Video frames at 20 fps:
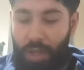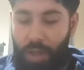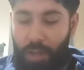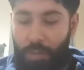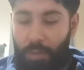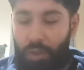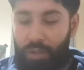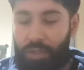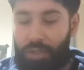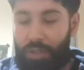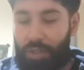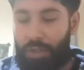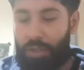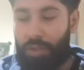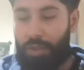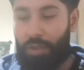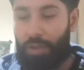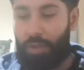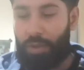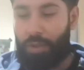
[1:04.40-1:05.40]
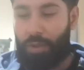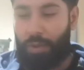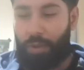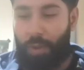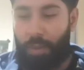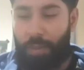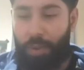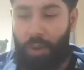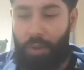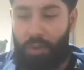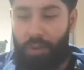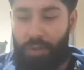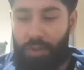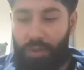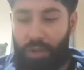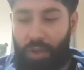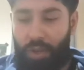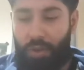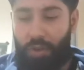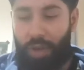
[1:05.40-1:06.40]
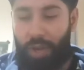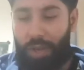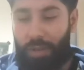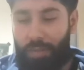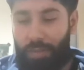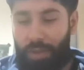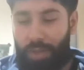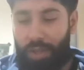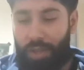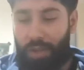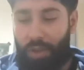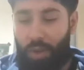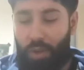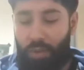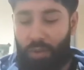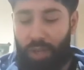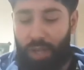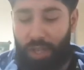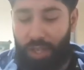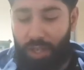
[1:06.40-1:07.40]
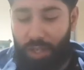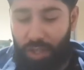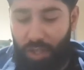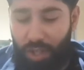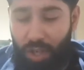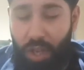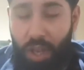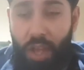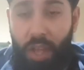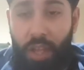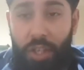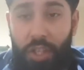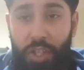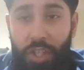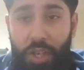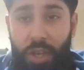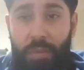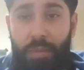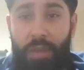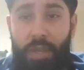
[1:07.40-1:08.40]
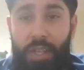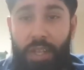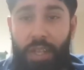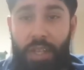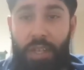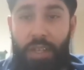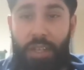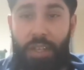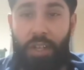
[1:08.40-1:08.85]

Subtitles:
Most of the opponents are credibly known in Germany,